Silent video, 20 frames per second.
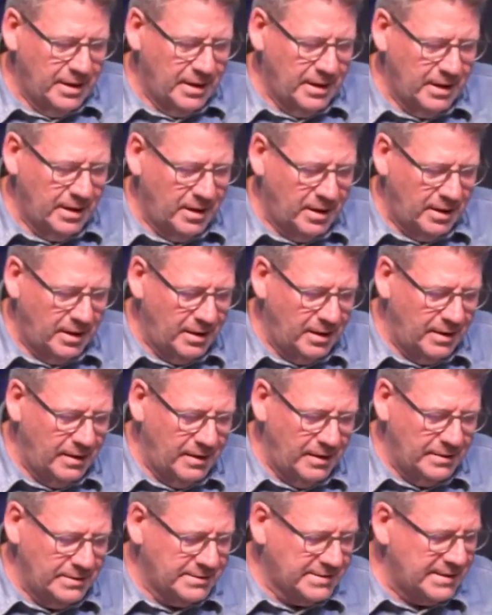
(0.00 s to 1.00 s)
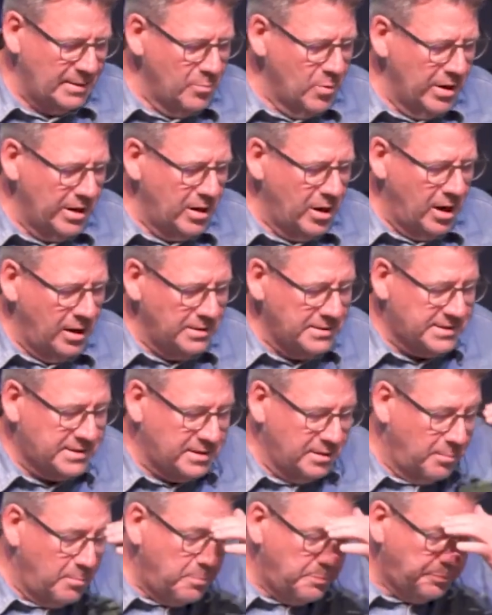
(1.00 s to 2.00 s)
uh, someone asked
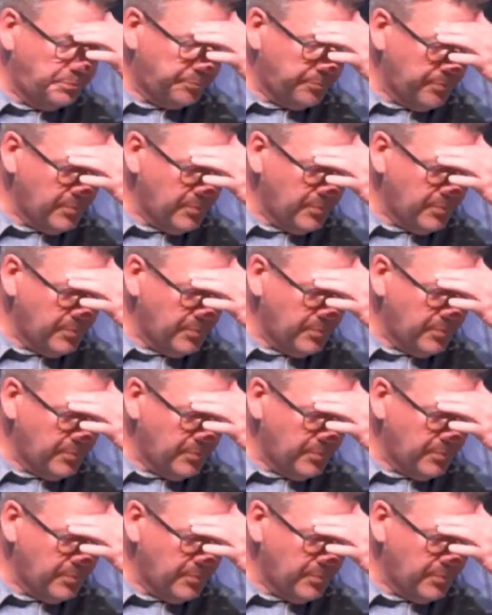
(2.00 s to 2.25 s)
him